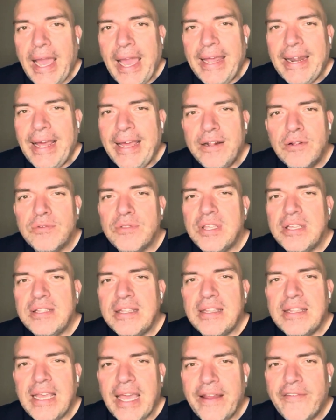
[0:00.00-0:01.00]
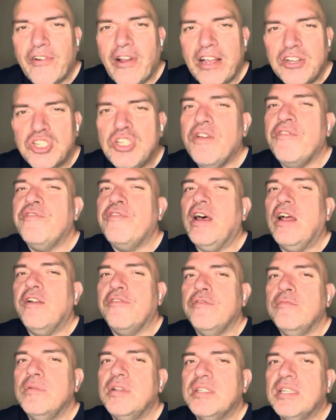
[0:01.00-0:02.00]
and I don't think that they ever actually fell
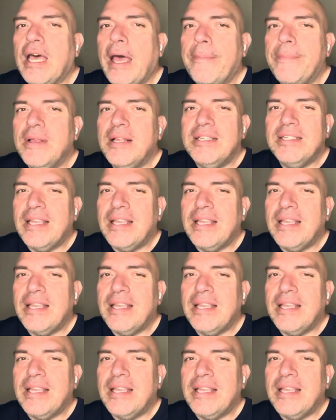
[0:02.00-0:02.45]
from the top because,